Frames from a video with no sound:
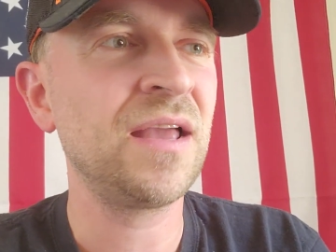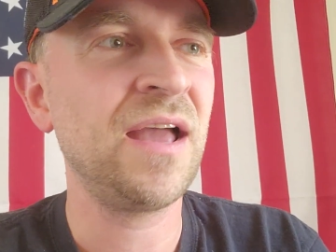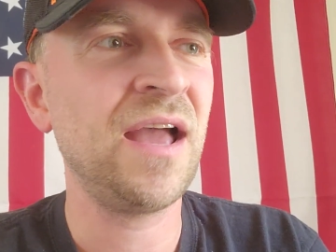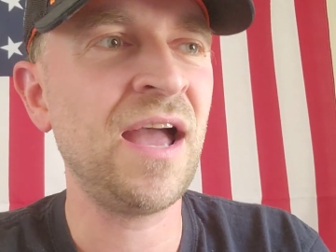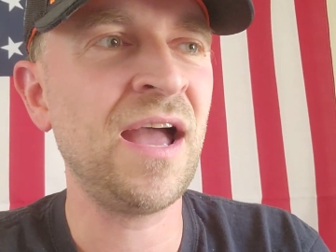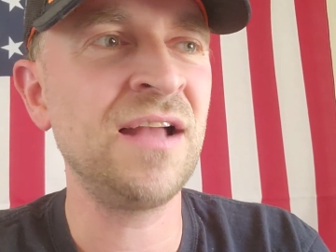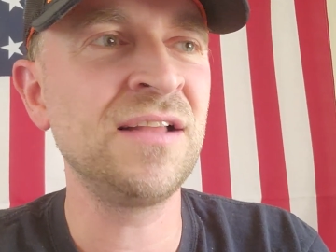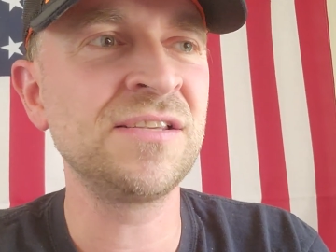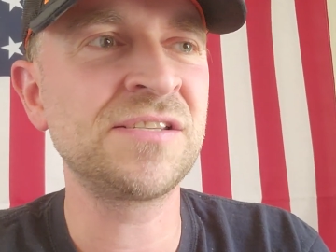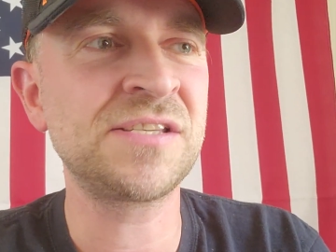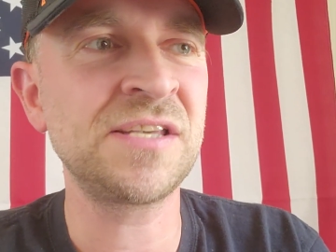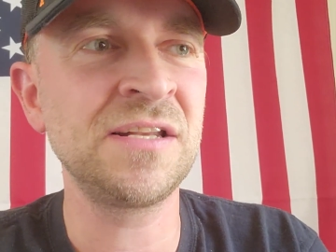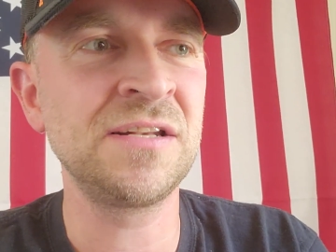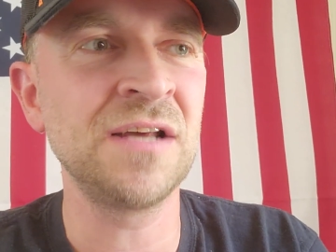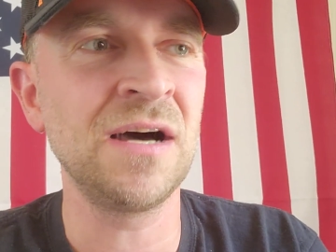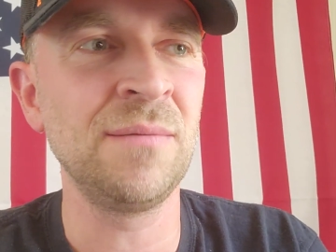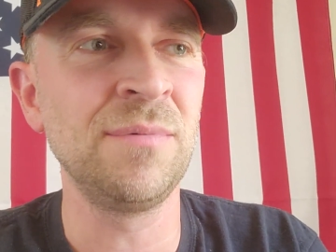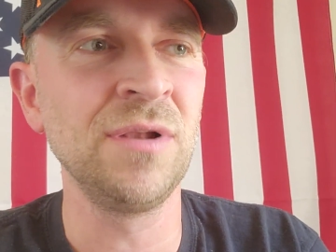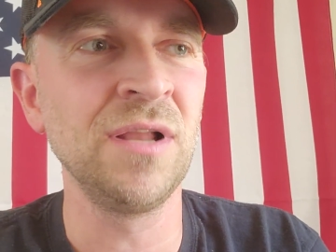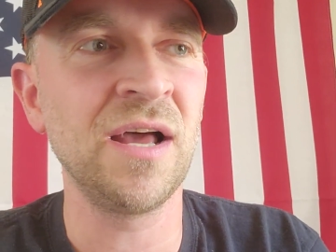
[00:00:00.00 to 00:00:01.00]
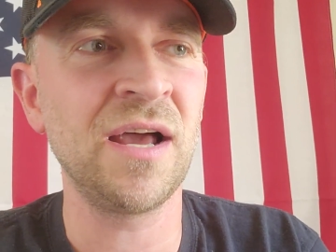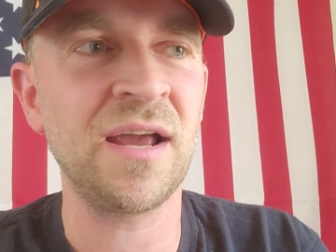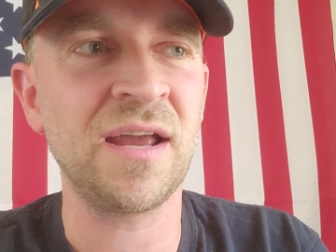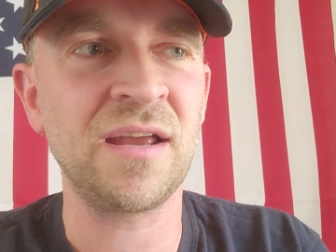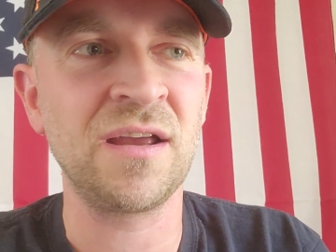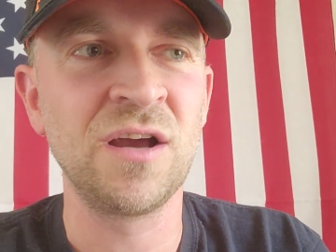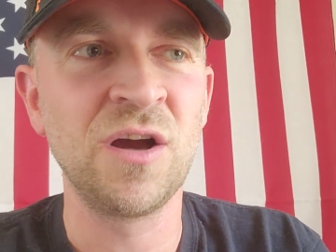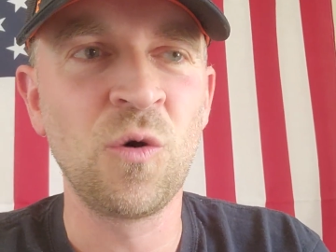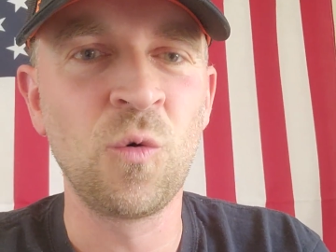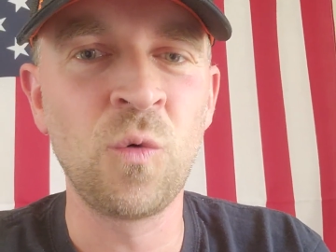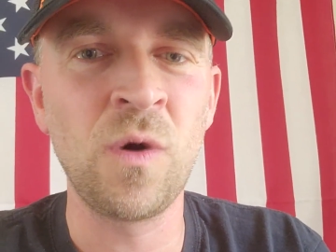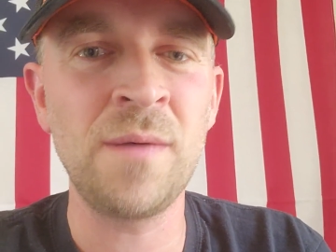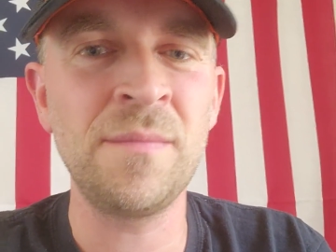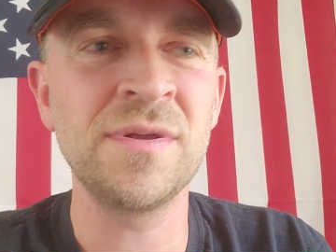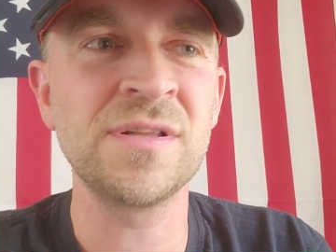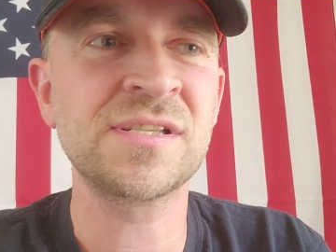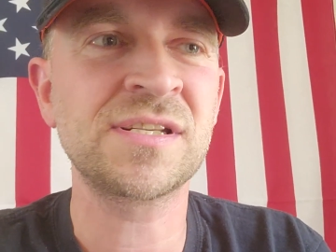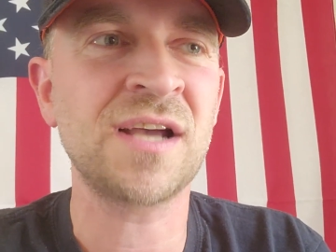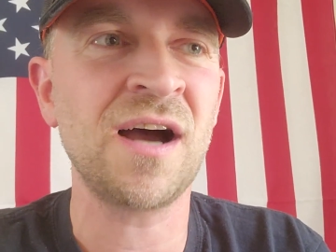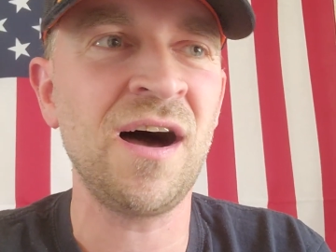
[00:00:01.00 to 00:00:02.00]
NCAA
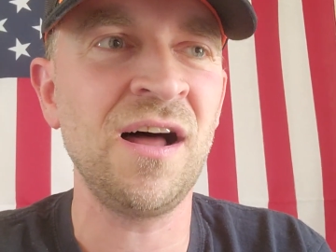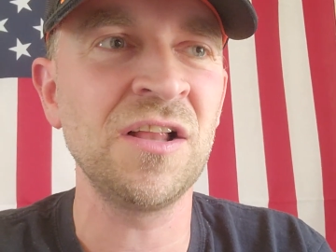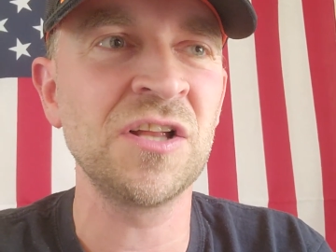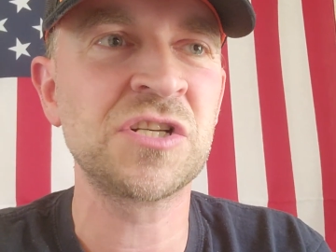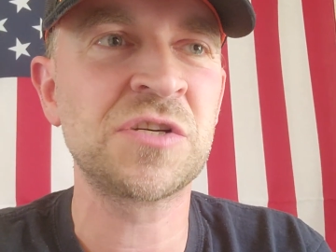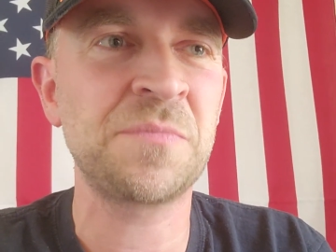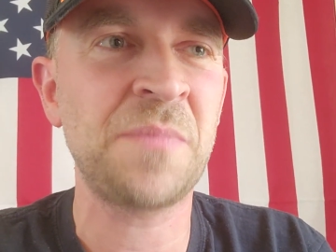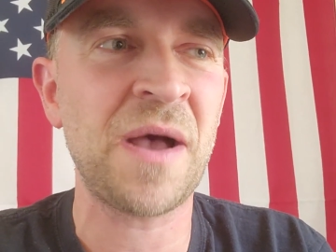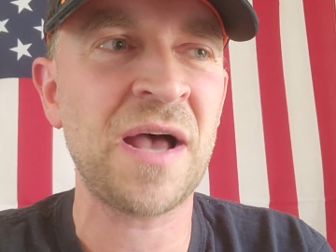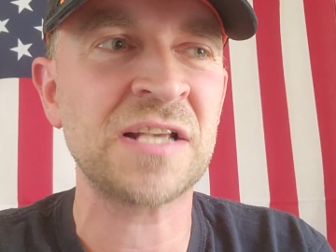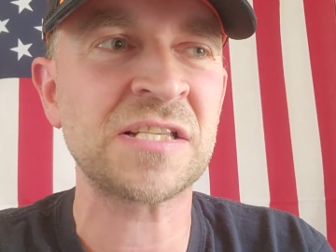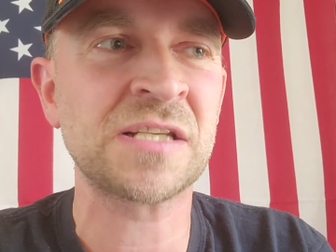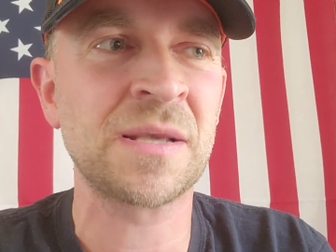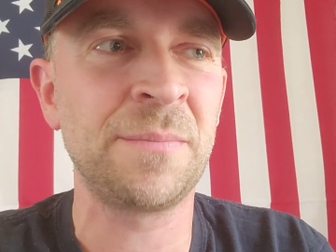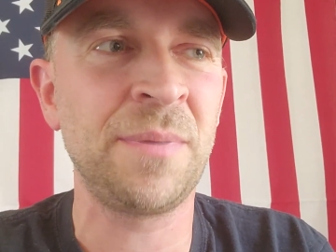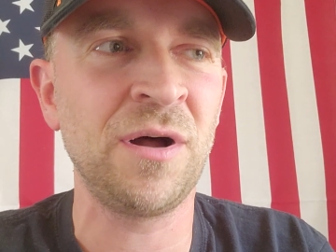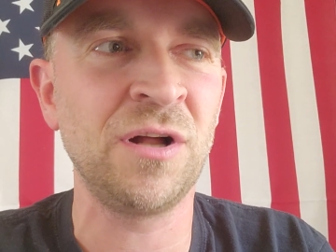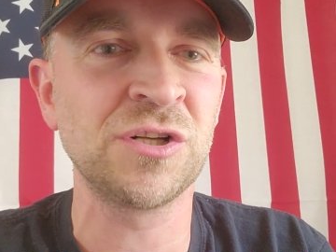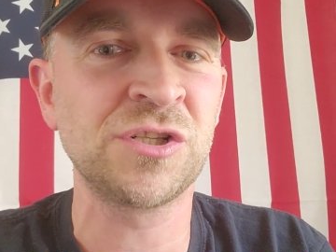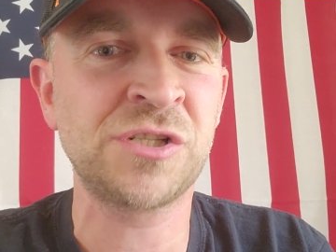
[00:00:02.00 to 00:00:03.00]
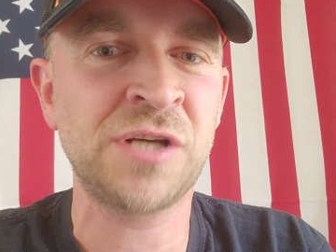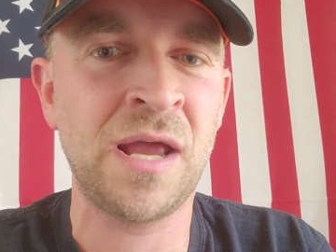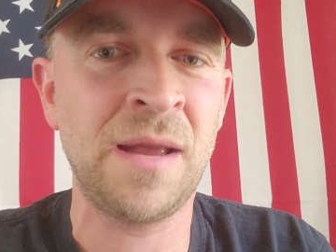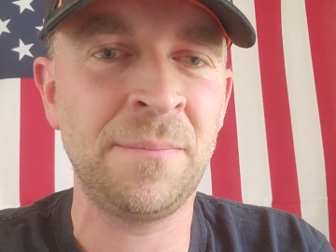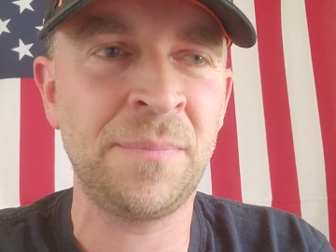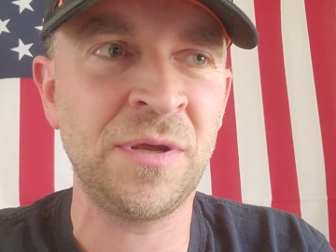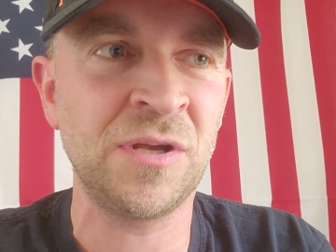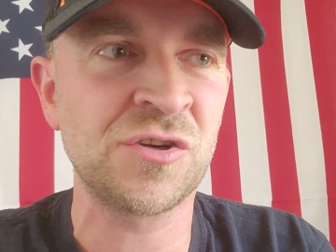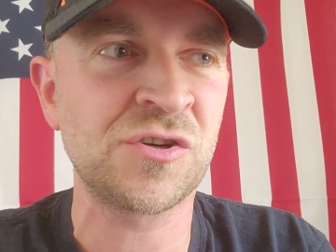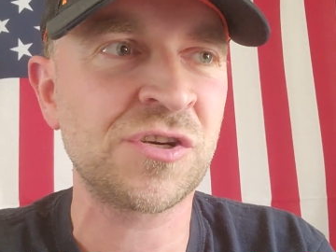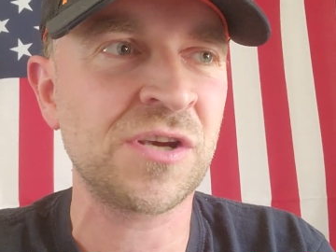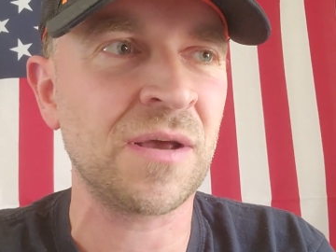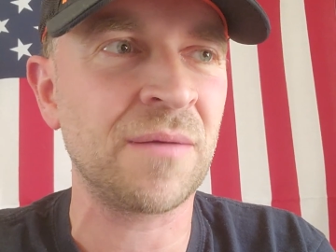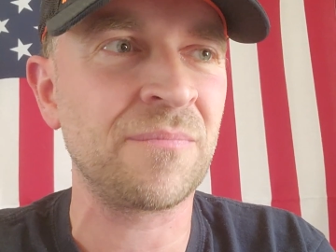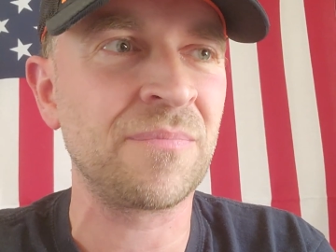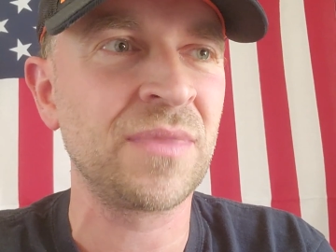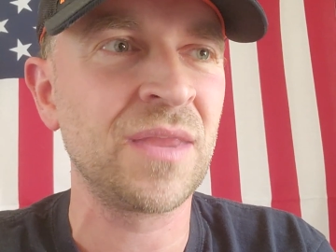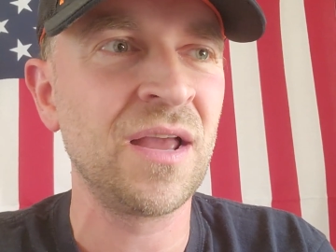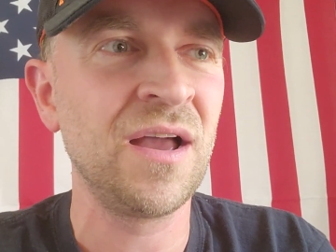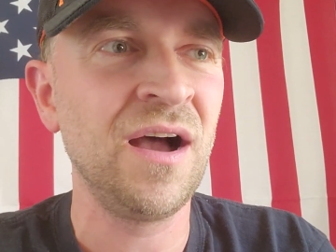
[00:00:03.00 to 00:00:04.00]
Women's College Basketball
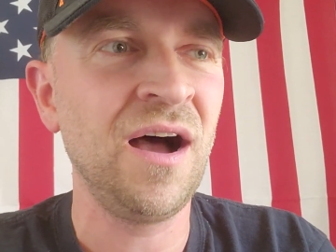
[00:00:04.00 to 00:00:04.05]
Championship.